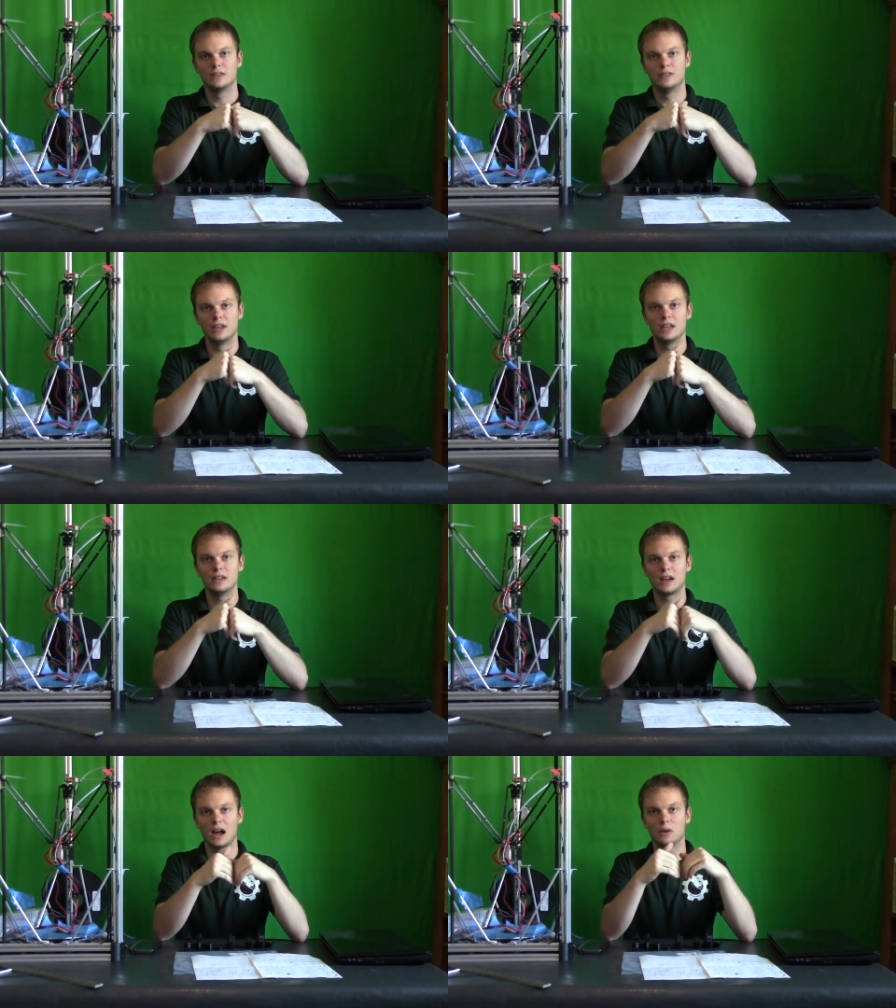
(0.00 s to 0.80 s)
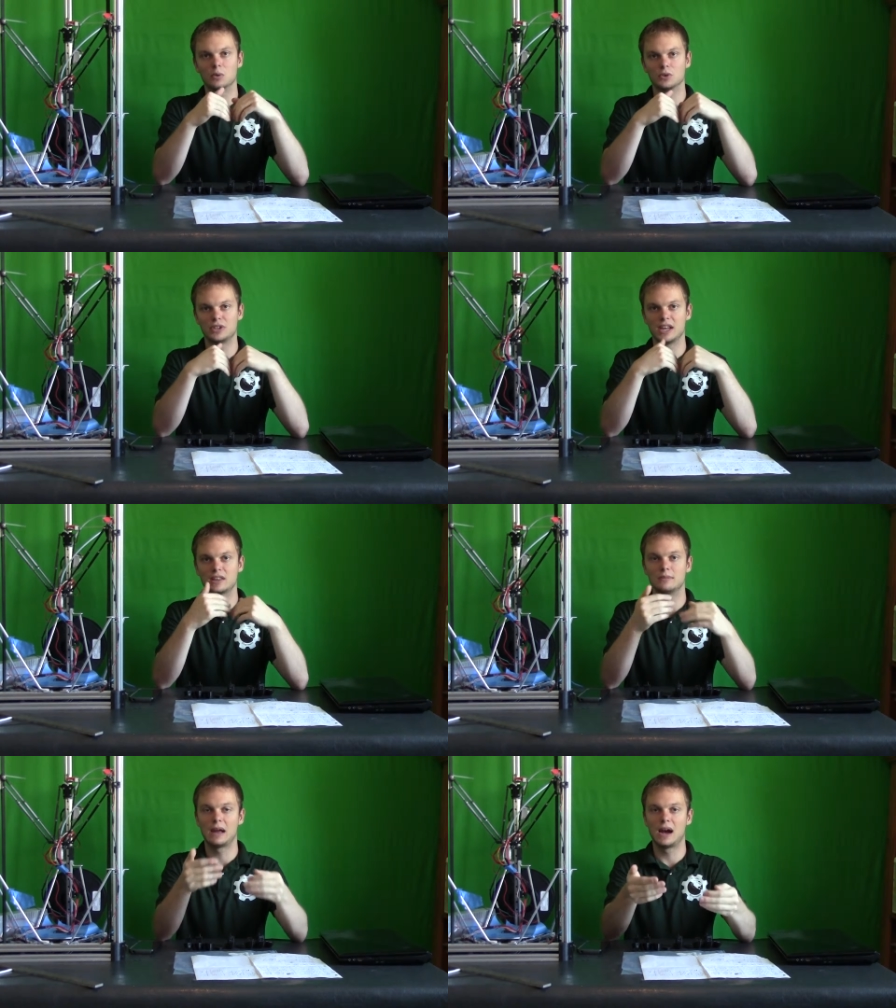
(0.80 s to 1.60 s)
Then I will
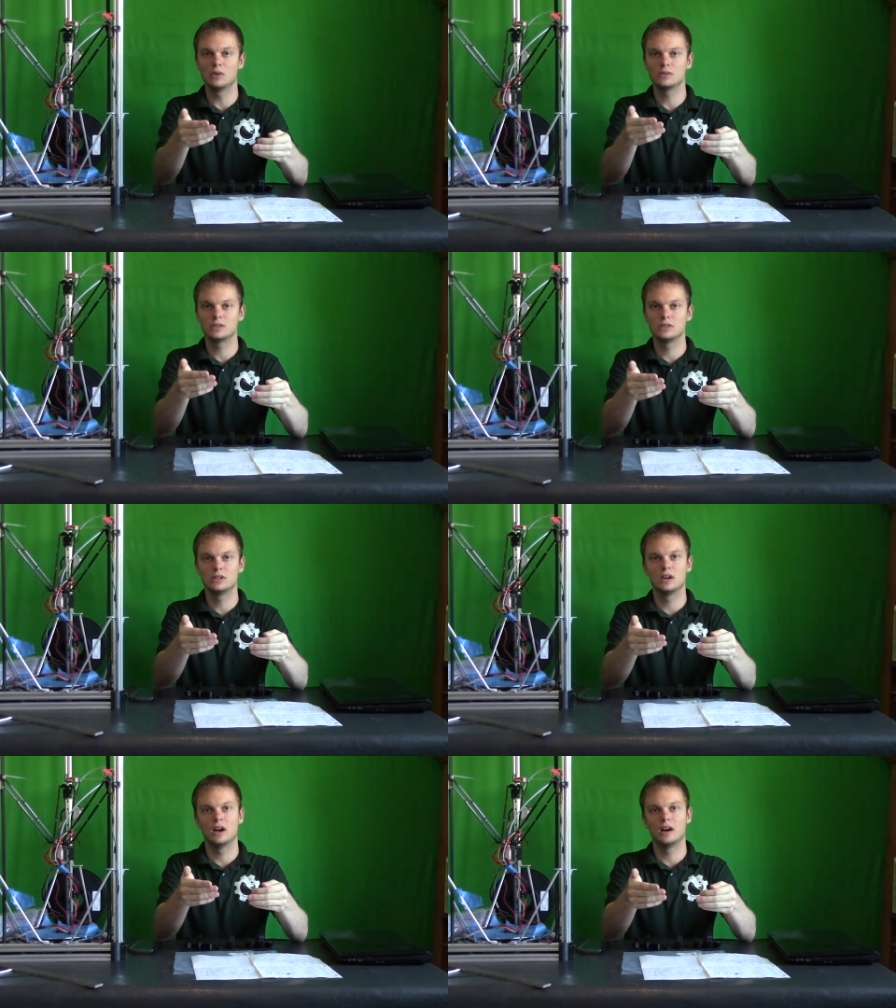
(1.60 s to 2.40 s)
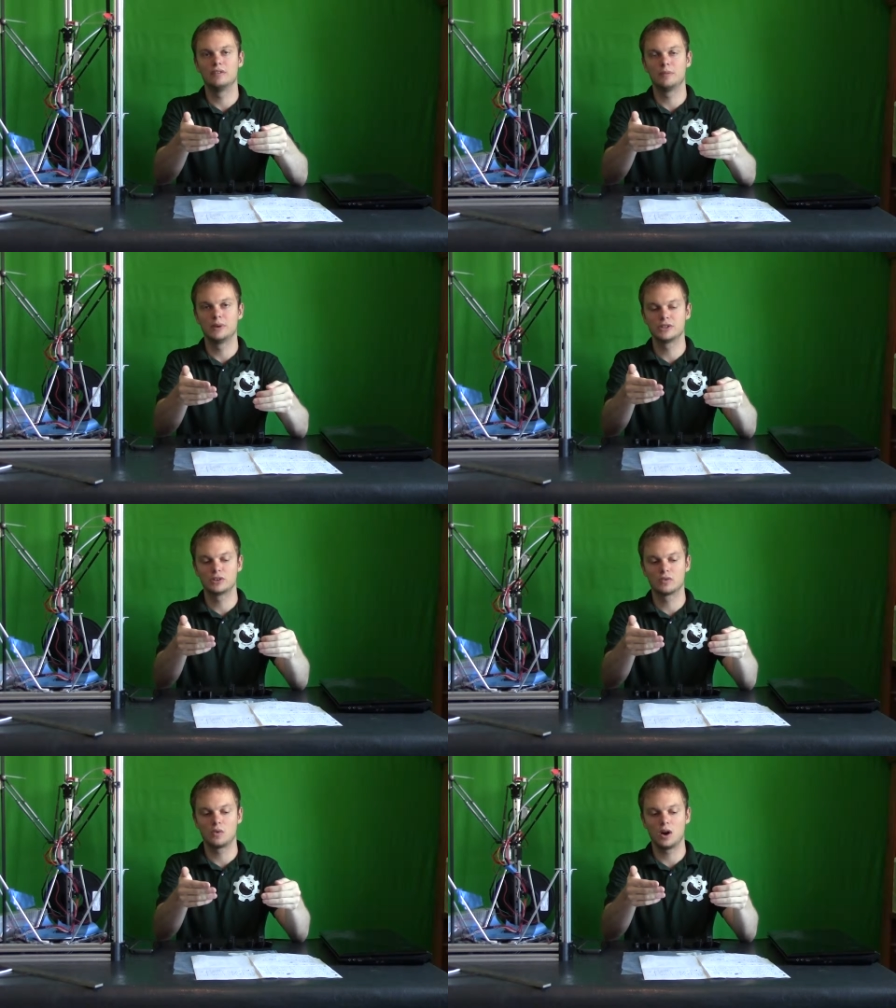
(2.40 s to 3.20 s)
take them out of the
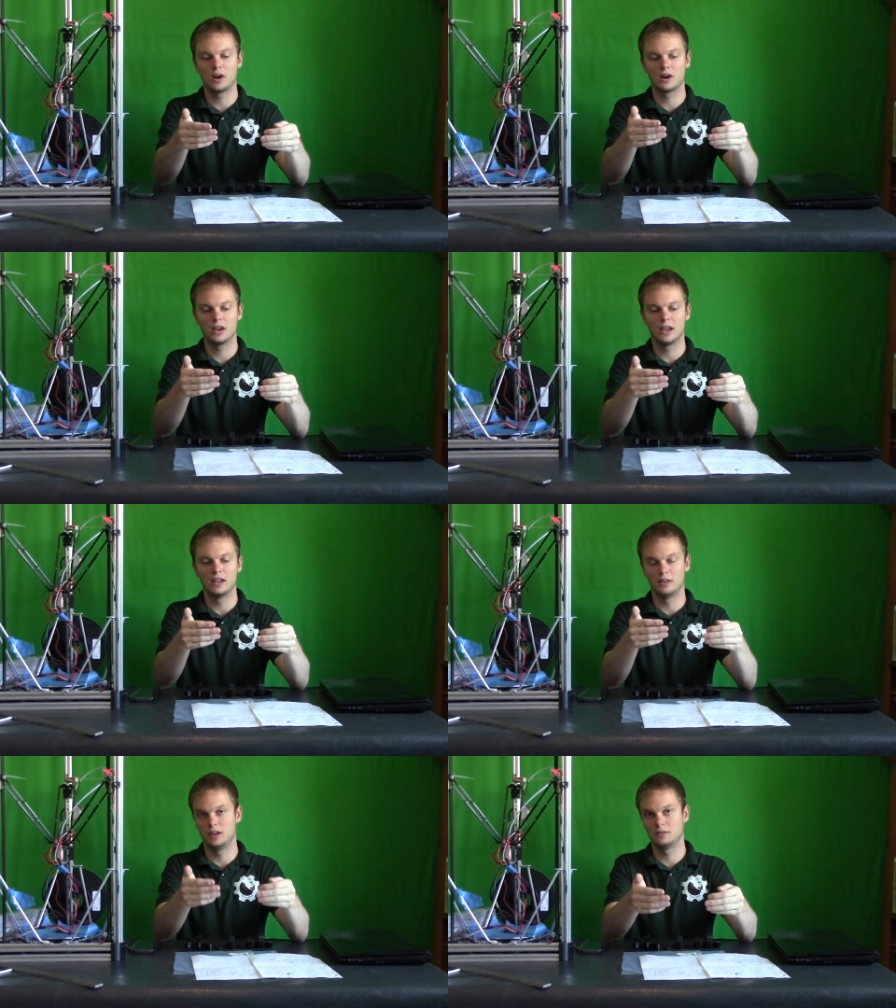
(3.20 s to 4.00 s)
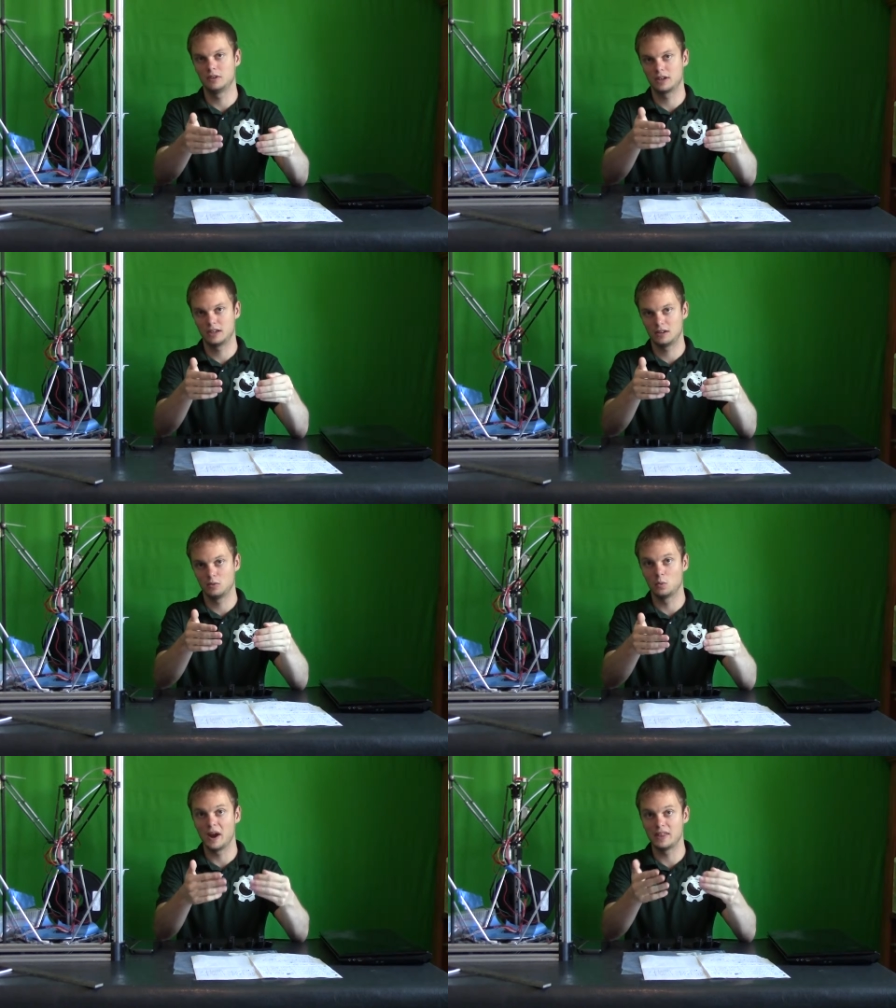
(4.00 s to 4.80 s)
pitcher of water and then
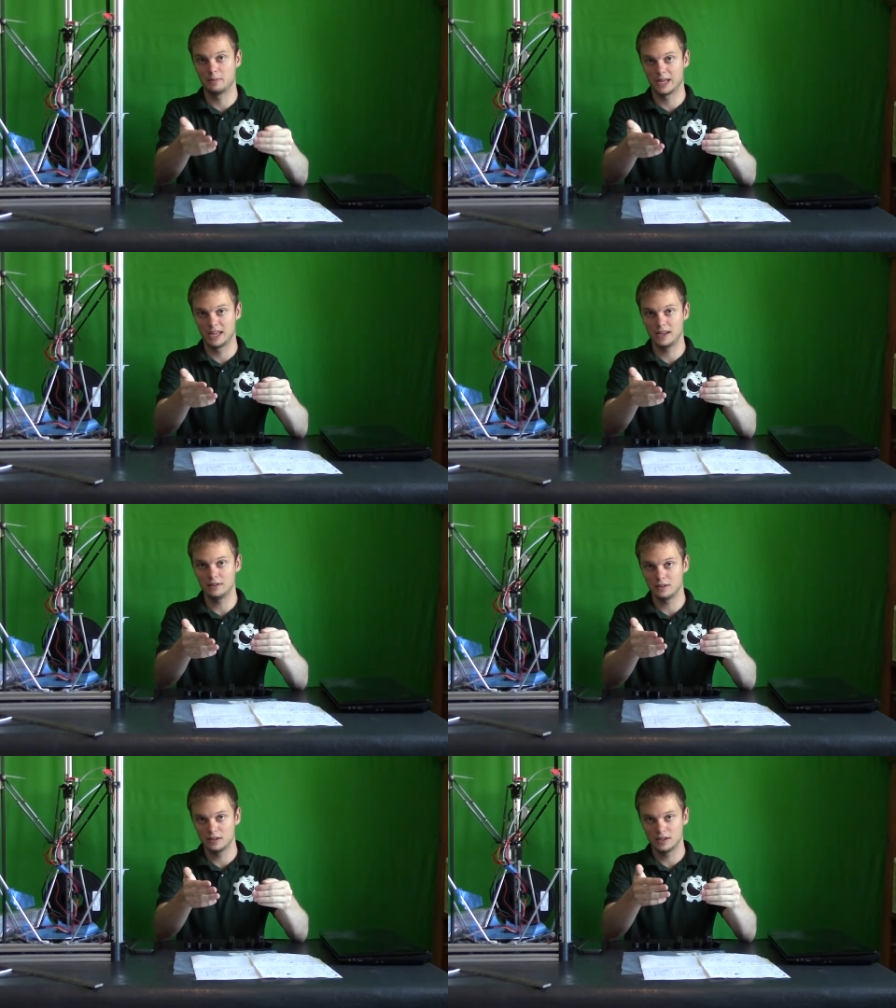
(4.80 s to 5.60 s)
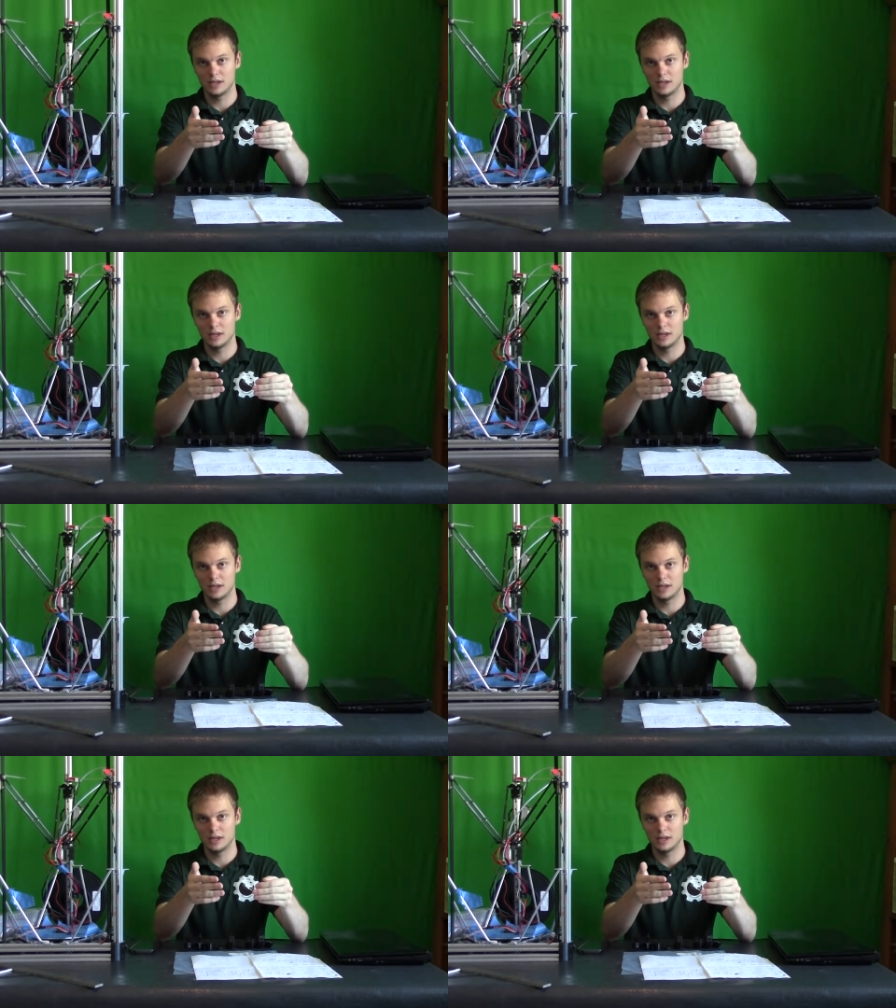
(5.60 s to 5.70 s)
weigh them again